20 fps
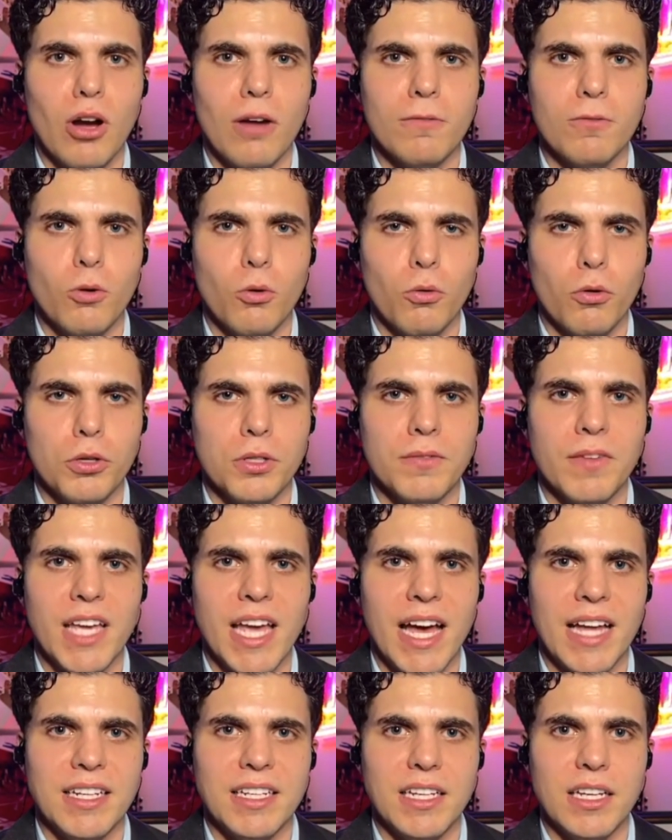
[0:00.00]
brought forward
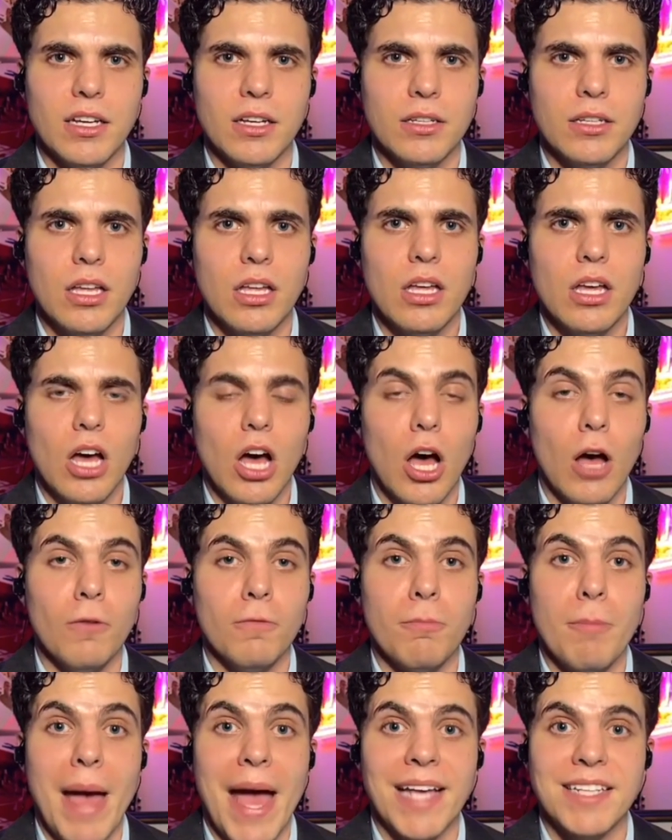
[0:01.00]
the idea
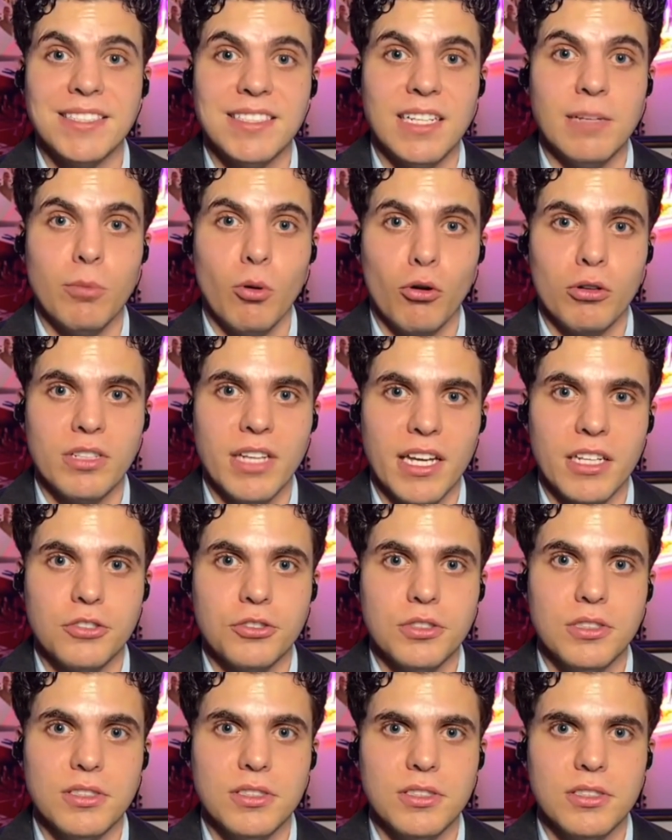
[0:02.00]
of mass
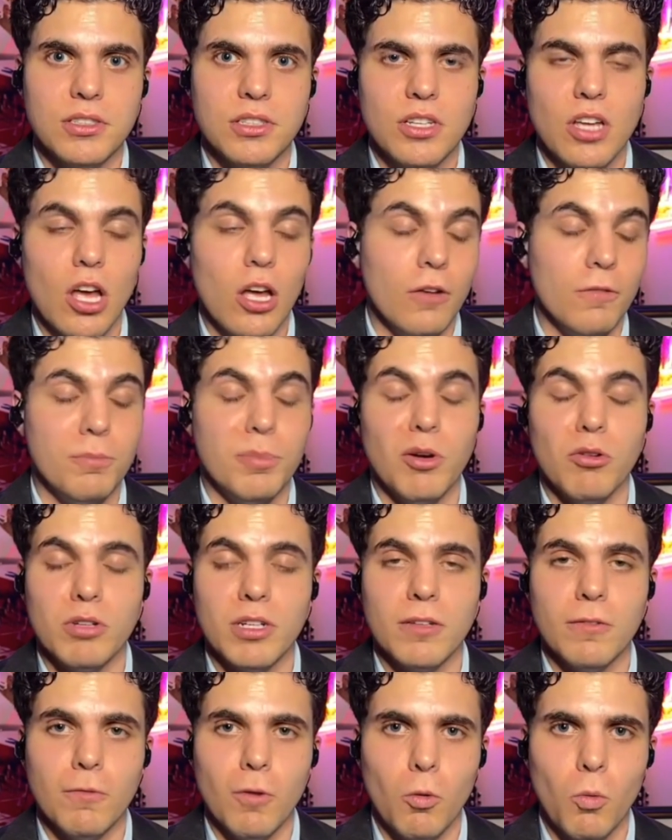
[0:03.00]
deportations, of
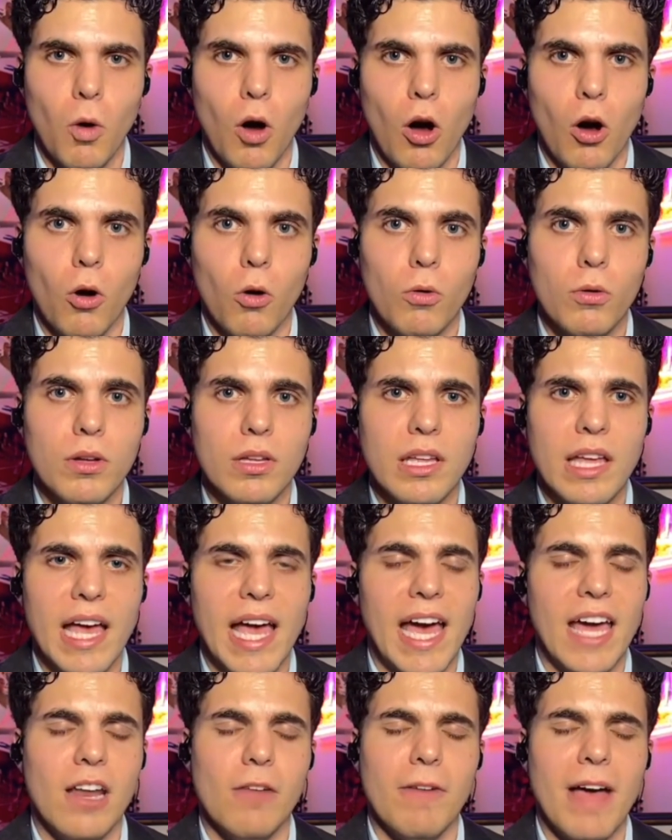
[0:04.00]
building the wall,
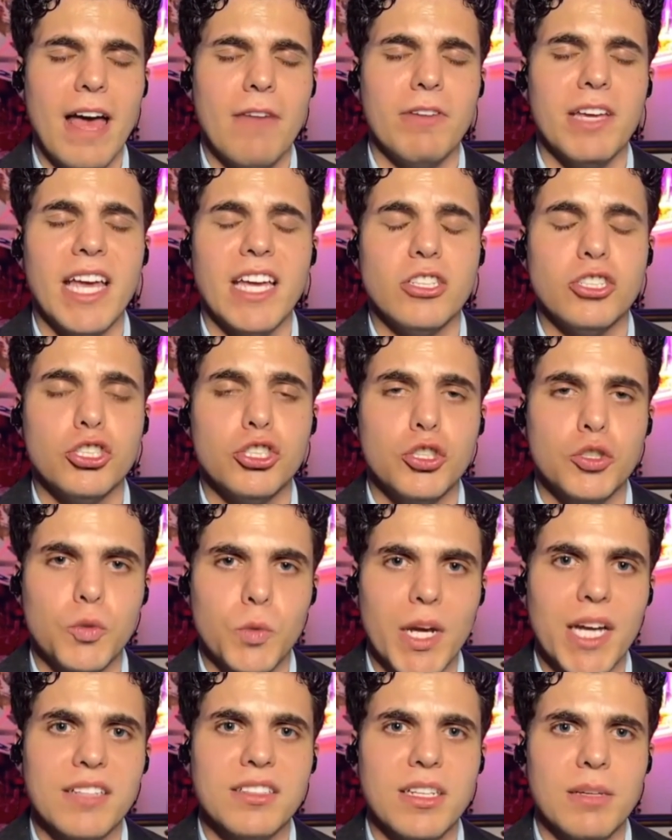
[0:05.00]
and of having a
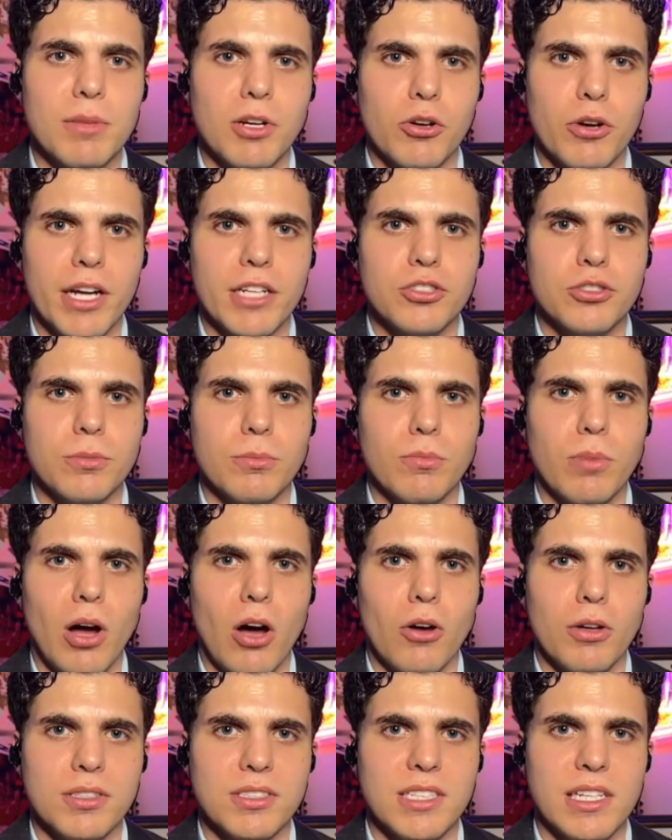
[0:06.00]
strict immigration
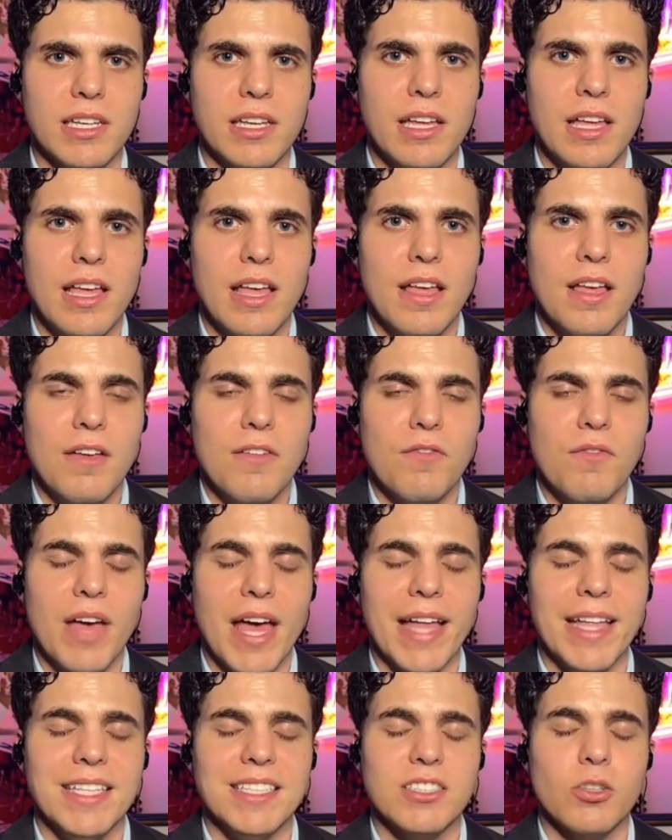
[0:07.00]
policy
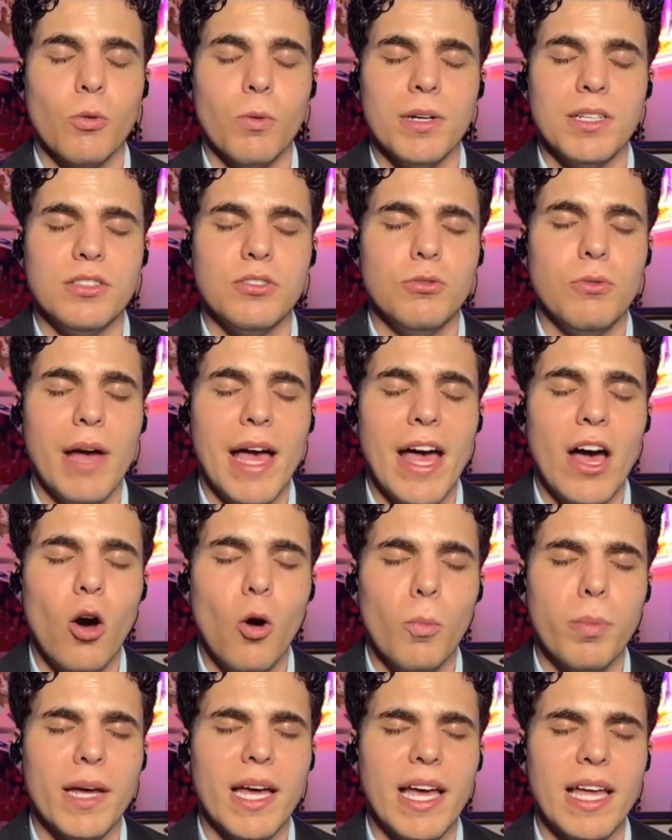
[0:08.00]
that is going to
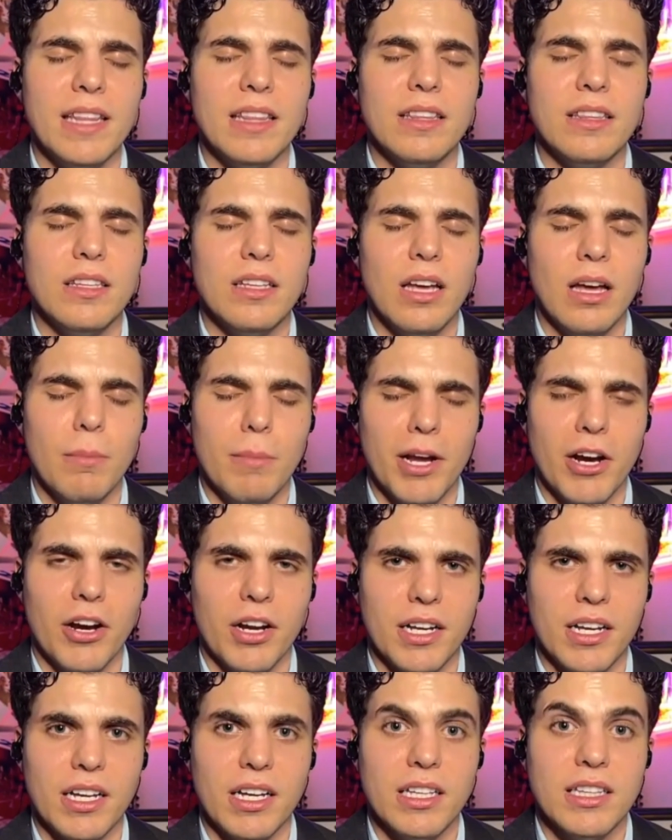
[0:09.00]
help in
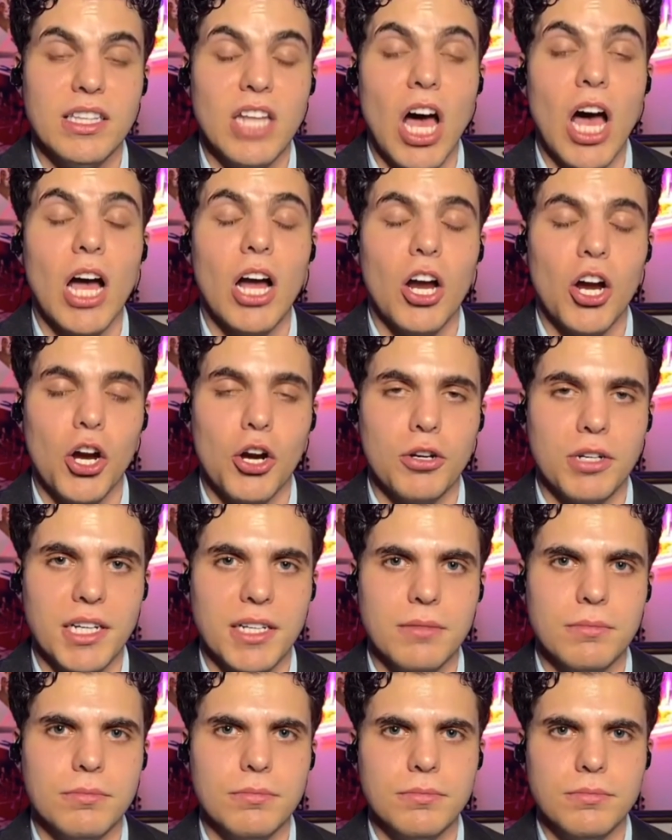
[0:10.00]
America, not hurt
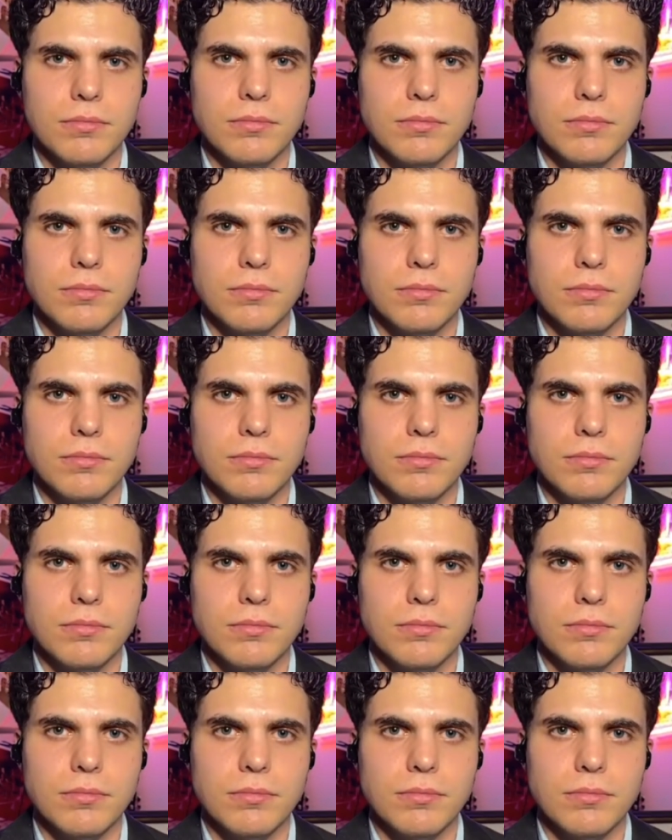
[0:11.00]
it.